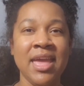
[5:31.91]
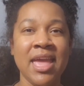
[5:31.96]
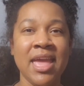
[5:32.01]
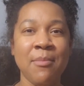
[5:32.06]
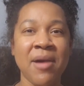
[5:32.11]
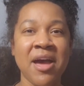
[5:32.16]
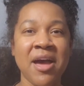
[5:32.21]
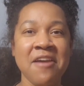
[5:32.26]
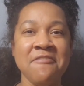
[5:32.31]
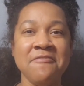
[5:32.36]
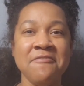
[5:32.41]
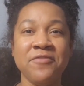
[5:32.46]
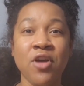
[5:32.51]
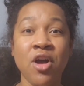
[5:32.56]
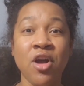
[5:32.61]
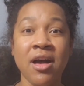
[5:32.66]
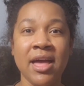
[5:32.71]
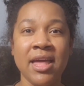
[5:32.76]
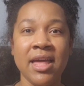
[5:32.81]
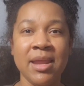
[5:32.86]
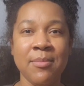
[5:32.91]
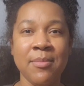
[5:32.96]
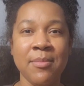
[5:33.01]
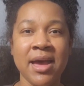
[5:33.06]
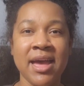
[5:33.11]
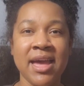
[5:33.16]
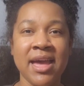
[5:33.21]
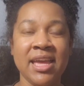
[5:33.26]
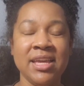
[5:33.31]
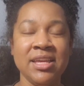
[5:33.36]
Am I a fraud? Am
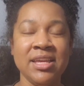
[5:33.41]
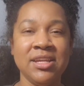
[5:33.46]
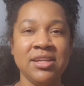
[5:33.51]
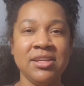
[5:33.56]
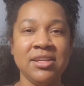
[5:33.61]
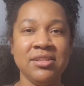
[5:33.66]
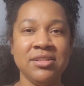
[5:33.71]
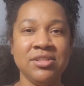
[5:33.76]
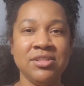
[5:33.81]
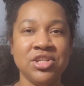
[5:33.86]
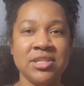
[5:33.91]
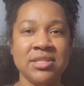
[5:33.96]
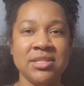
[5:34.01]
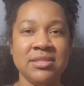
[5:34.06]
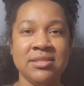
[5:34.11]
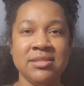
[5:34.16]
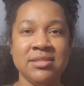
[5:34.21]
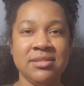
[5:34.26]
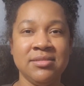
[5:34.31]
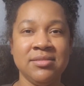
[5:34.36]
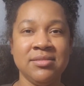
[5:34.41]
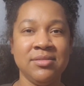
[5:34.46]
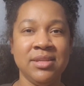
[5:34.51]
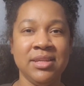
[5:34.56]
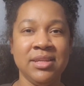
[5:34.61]
I just,